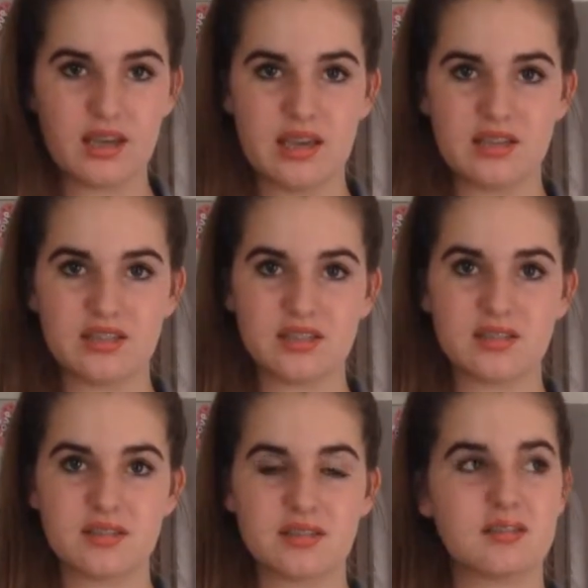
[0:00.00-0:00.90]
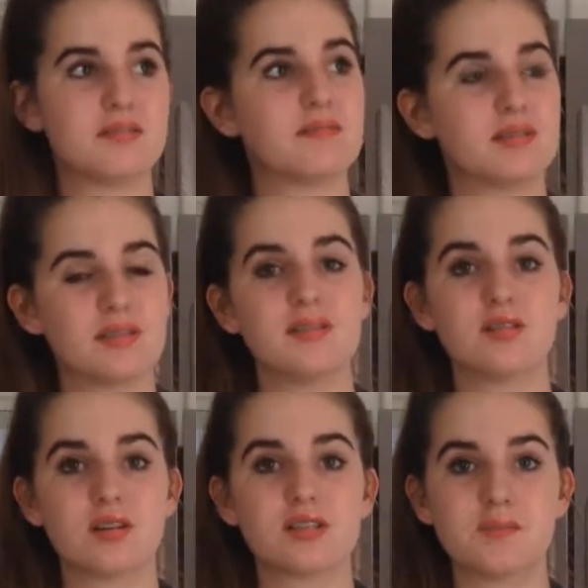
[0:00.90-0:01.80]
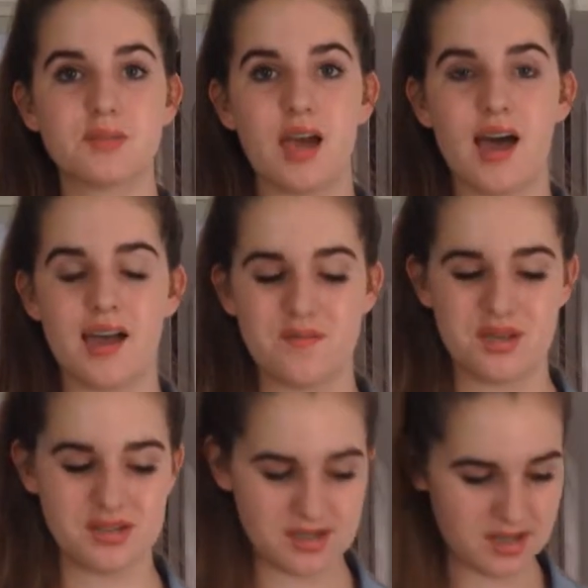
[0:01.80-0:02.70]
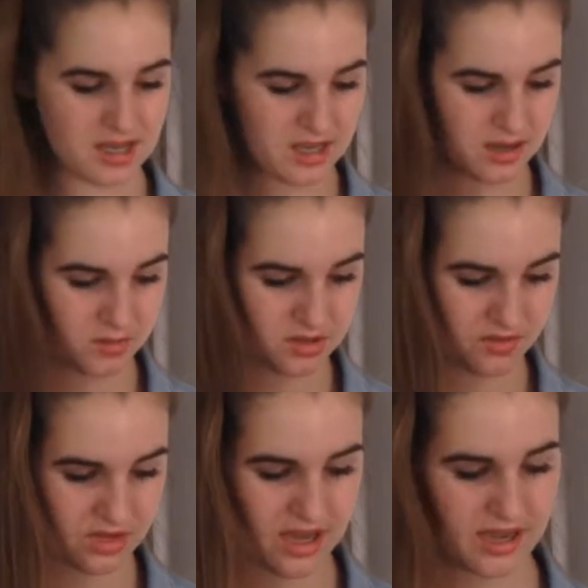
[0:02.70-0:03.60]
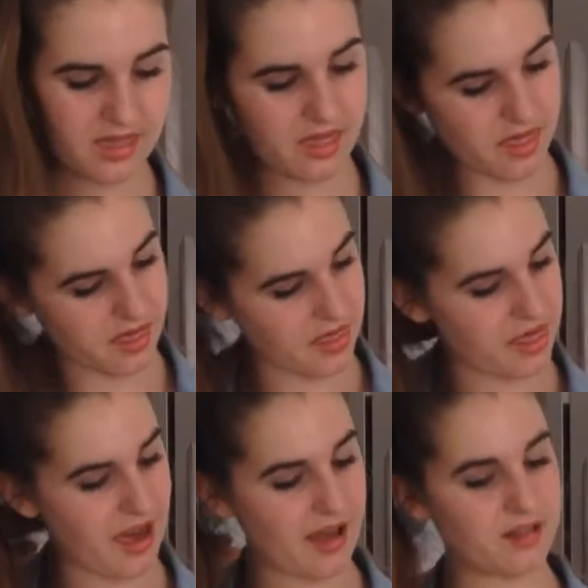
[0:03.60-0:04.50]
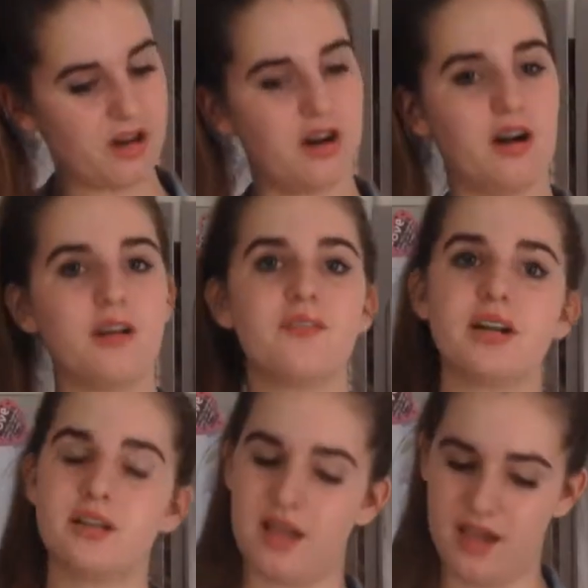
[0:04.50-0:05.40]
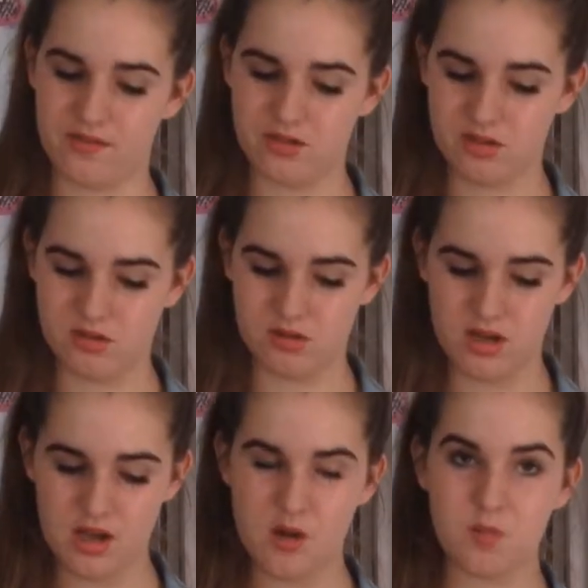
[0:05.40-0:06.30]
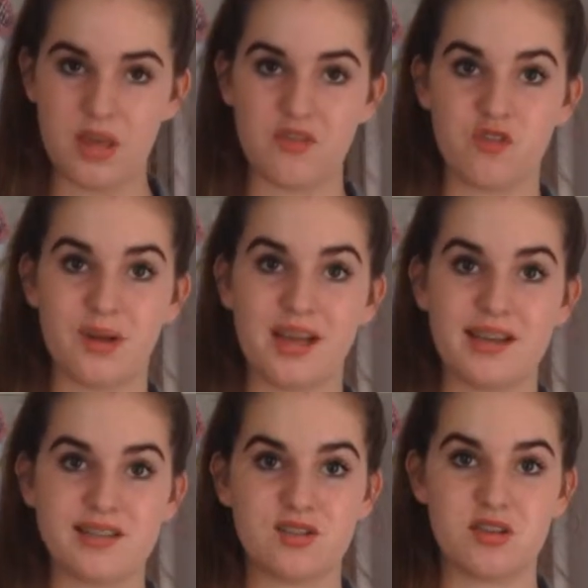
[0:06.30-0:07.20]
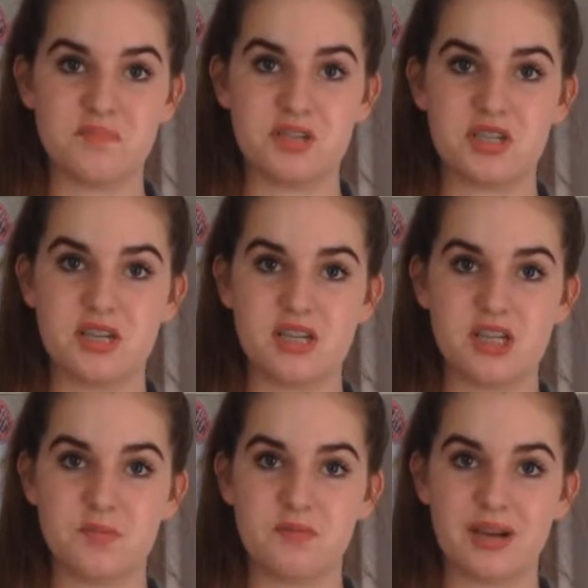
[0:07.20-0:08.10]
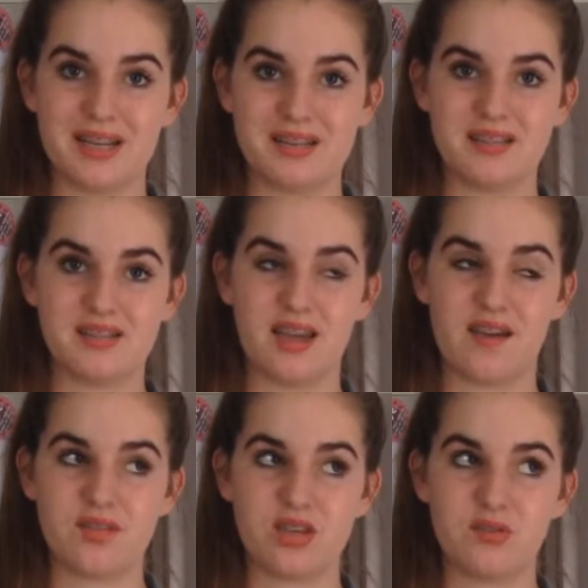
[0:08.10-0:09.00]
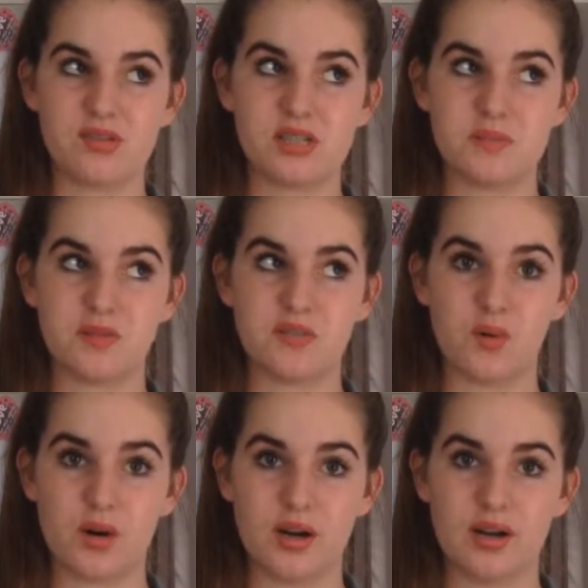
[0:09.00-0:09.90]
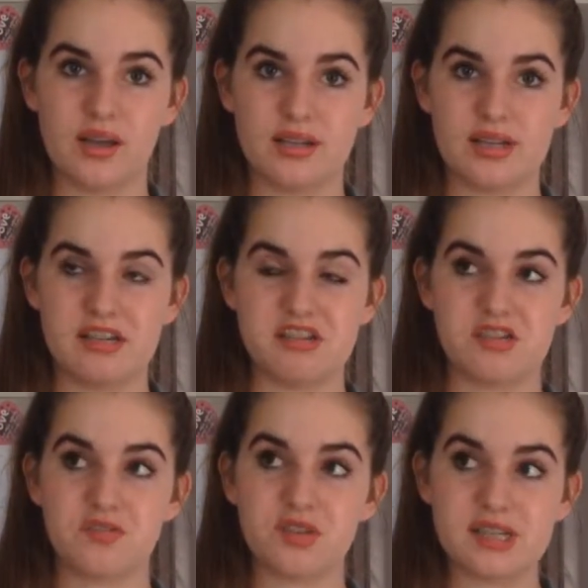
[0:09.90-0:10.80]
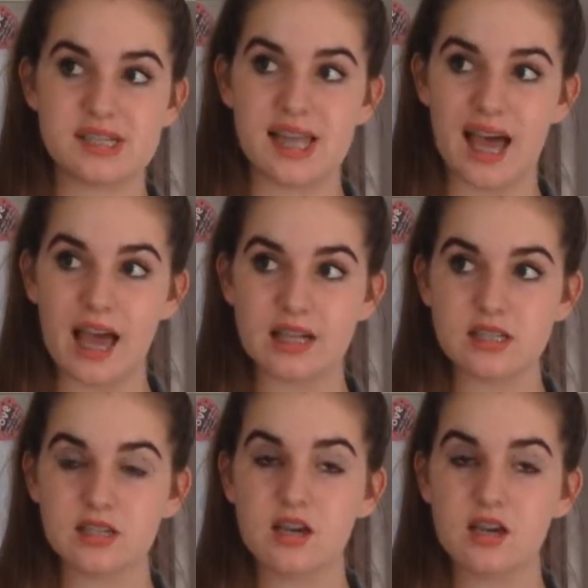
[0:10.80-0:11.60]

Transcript: It just took some time, and it wouldn't have taken that long if I didn't have to wait for my ice cream machine to be ready, since I hadn't used it before and then needed to freeze that.